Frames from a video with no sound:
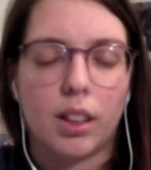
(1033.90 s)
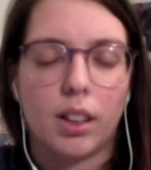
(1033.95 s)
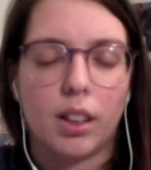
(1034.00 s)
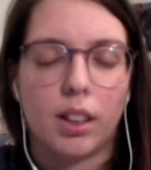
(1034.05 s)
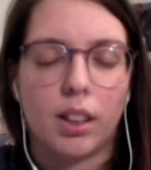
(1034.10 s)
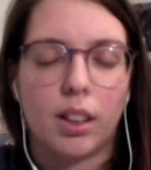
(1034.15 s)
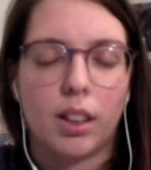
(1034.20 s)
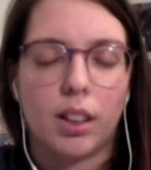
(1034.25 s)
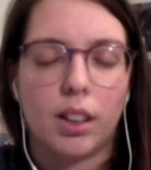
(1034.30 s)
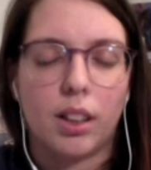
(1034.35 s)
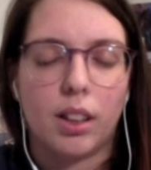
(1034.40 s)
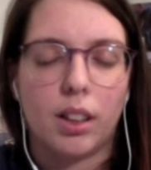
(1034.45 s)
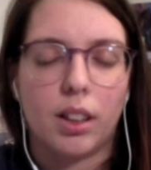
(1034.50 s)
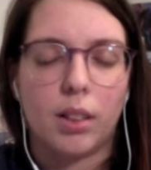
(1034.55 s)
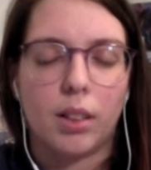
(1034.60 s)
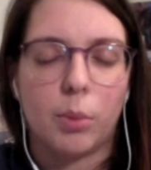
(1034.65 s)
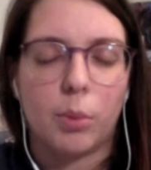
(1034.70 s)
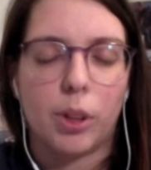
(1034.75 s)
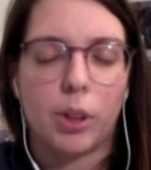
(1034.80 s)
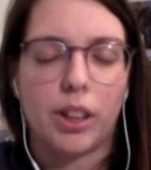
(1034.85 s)

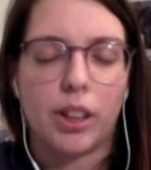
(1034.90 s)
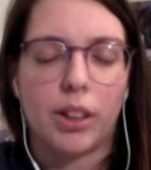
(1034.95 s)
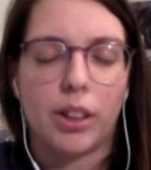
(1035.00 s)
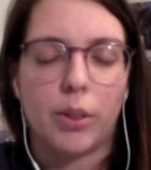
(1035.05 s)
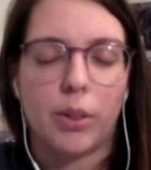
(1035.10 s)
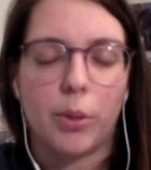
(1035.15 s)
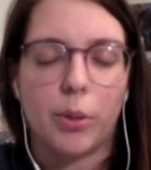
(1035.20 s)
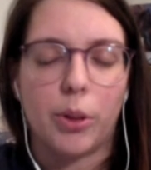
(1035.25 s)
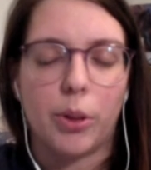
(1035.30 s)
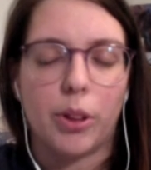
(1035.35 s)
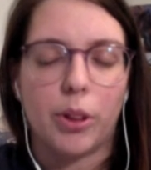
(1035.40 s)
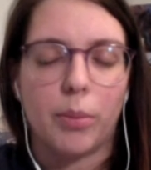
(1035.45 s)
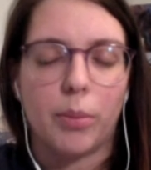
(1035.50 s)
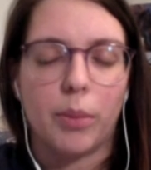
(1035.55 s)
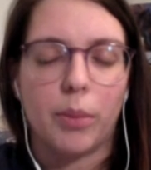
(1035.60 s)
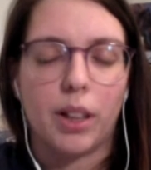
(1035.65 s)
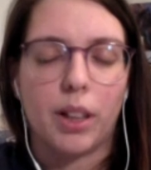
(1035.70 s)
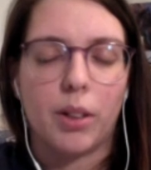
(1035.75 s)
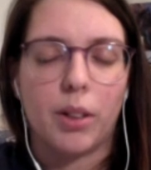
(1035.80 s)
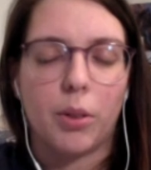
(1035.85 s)
And breathe out through your
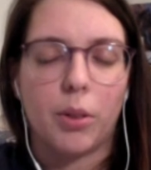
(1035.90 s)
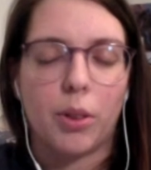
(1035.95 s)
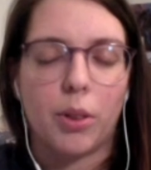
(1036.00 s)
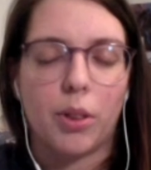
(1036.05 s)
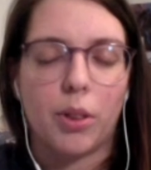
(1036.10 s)
mouth.